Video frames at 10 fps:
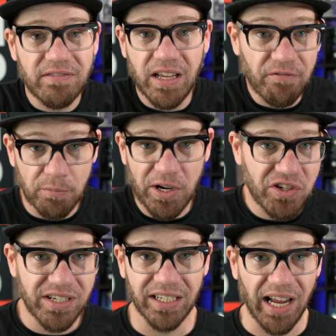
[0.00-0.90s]

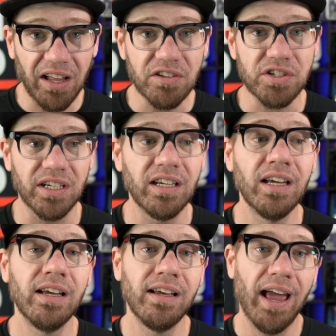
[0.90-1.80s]
information technology.
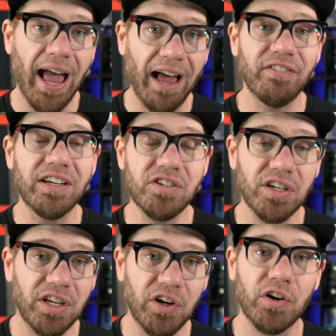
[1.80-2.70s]
Having
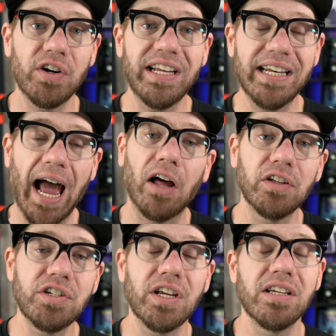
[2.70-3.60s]
security
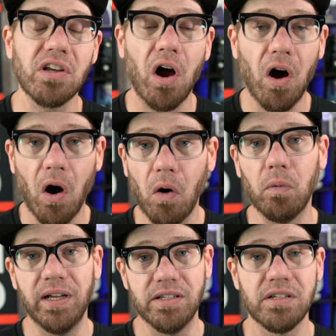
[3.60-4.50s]
knowledge is
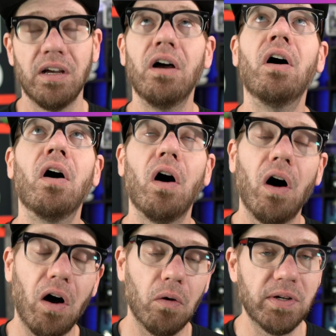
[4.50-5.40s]
always
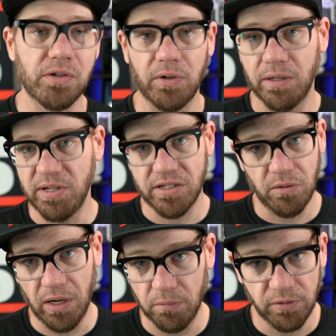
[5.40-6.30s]
always going to be so
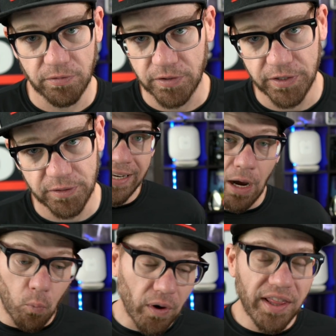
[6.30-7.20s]
helpful for you. Now,
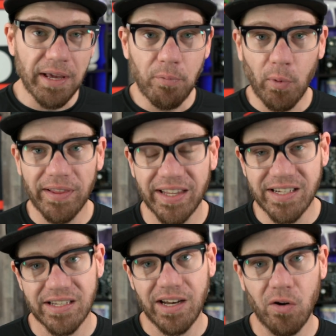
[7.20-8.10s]
one of the important things
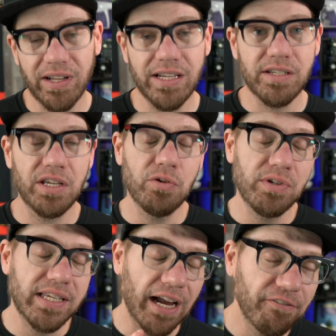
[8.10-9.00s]
to note is you
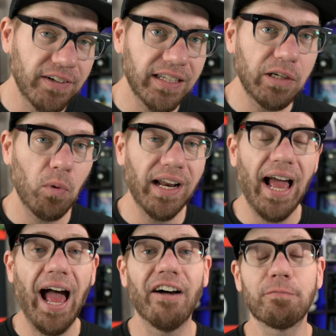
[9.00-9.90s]
definitely want to
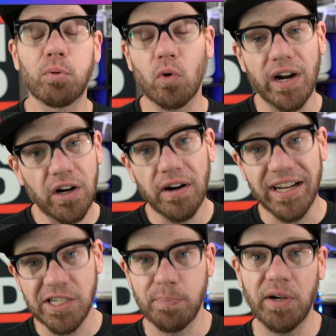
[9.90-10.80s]
have prior
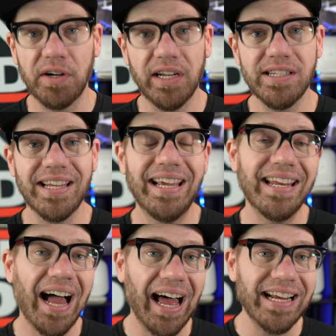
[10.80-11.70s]
experience
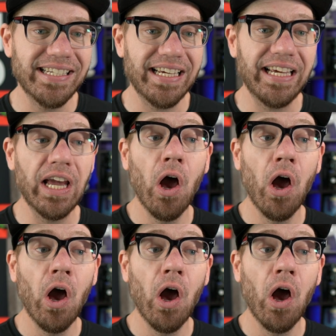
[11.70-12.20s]
in IT